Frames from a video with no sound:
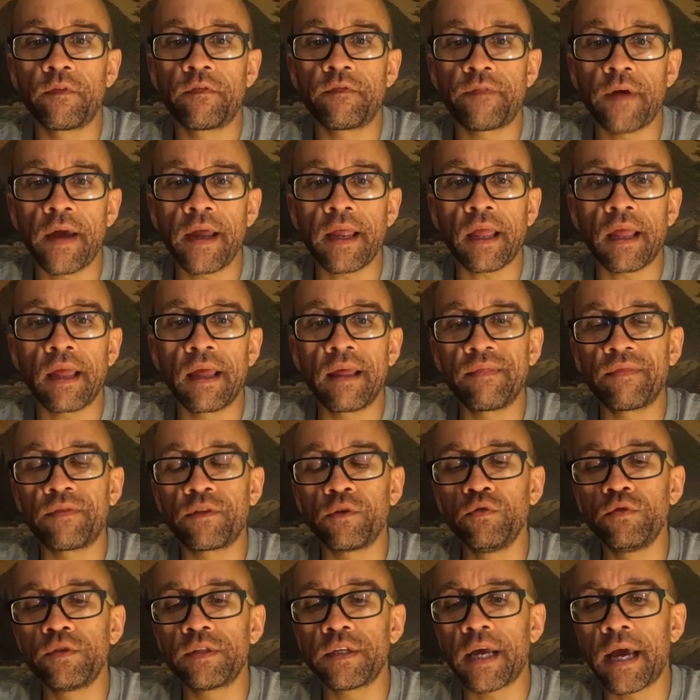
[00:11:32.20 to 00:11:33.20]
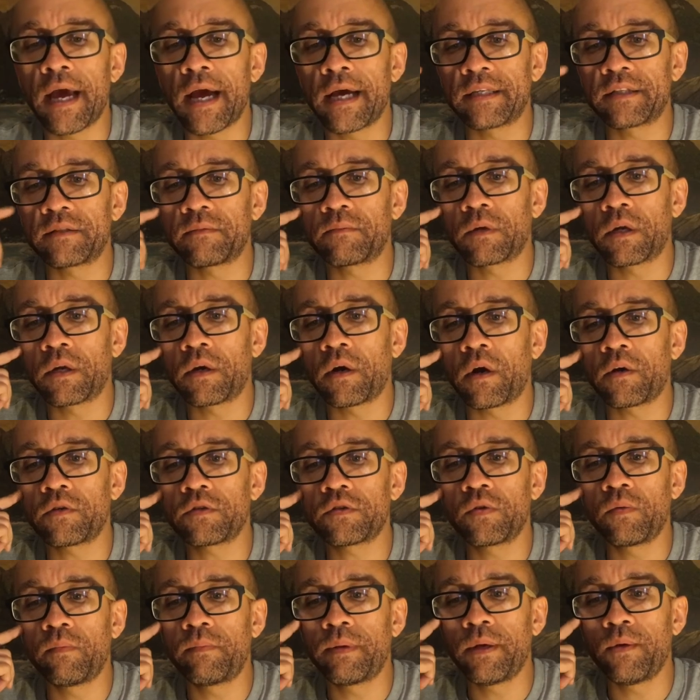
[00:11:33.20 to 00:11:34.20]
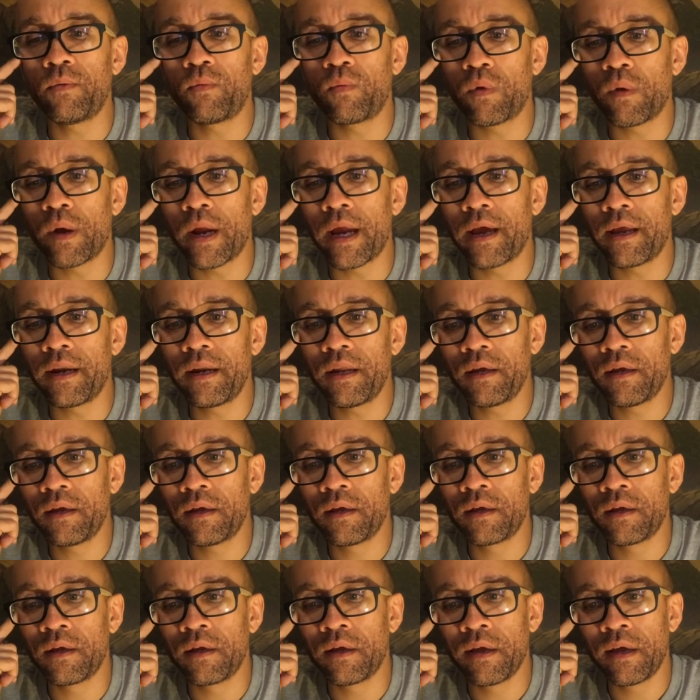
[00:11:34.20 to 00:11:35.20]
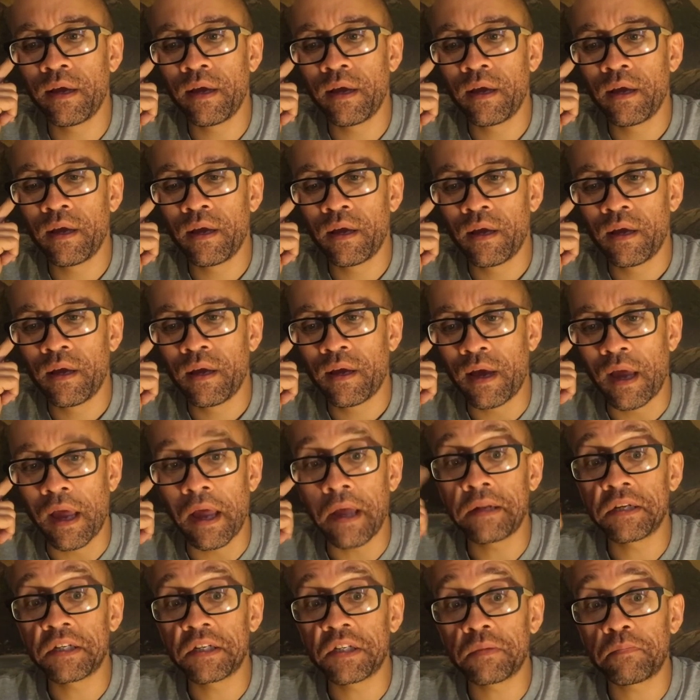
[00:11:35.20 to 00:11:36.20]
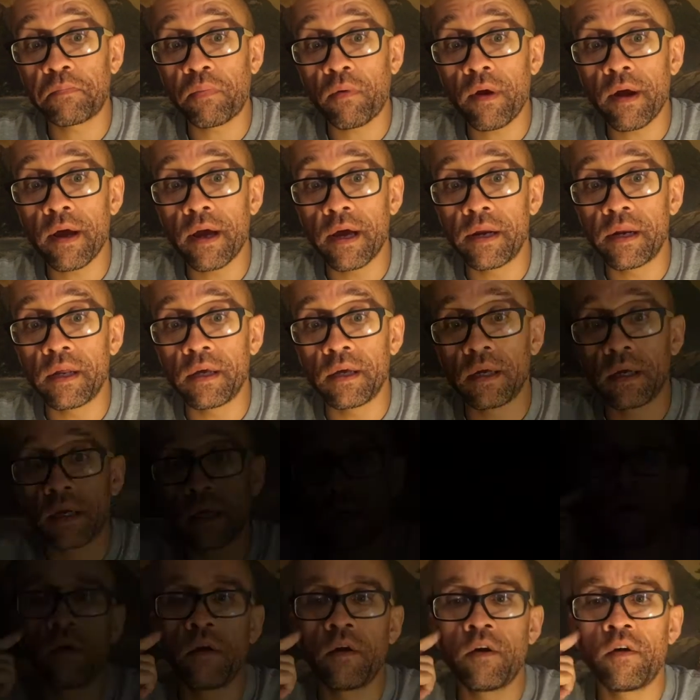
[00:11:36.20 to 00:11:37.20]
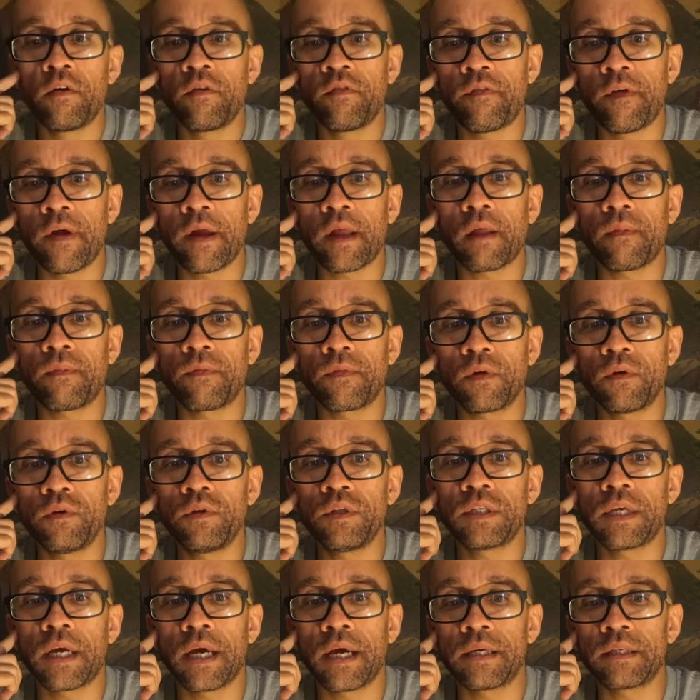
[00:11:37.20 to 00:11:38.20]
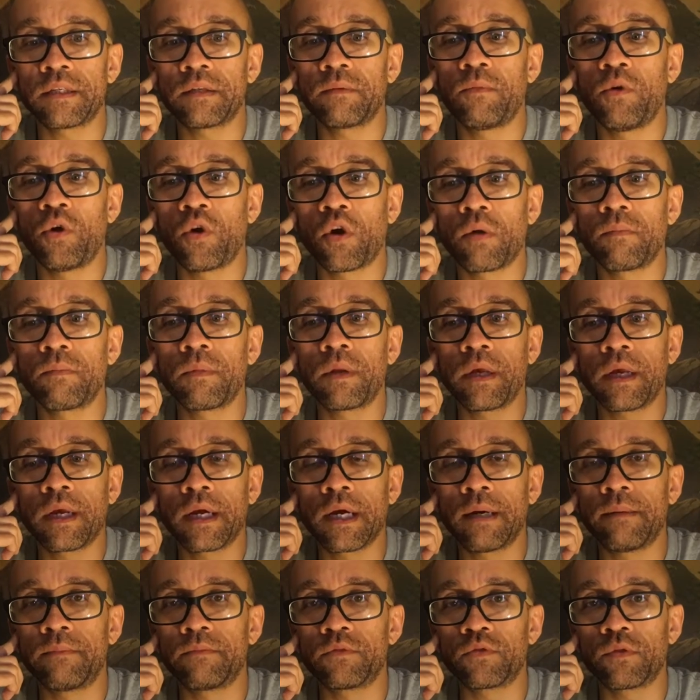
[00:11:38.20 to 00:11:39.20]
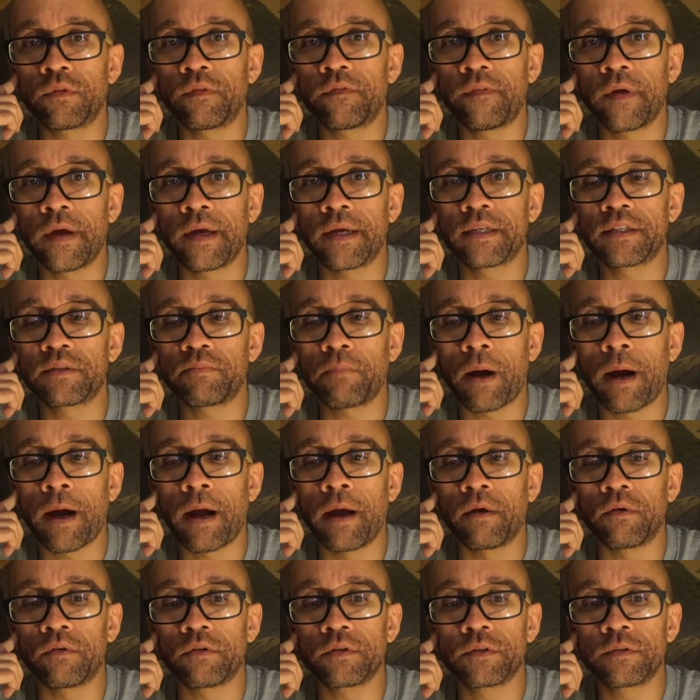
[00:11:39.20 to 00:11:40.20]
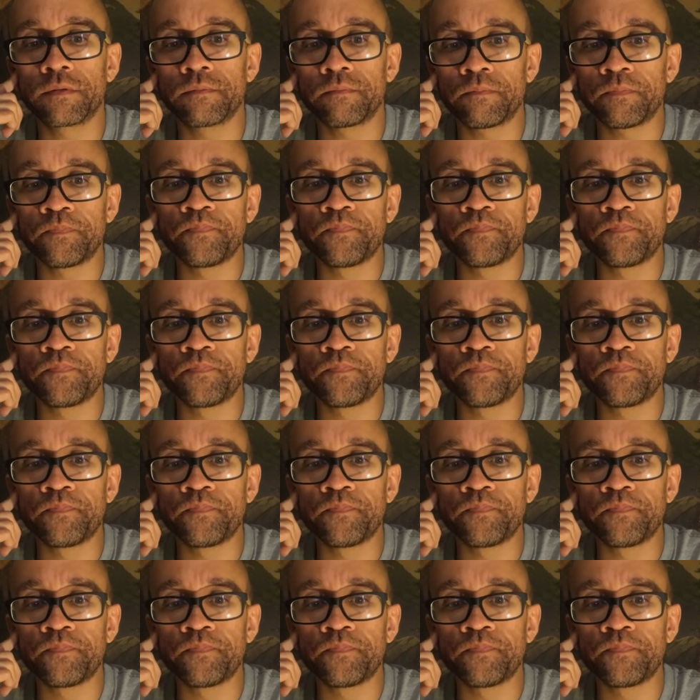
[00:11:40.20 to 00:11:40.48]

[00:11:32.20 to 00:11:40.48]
Fake enthusiasm can also be read and spread. Fake enthusiasm normally comes with fake smiles.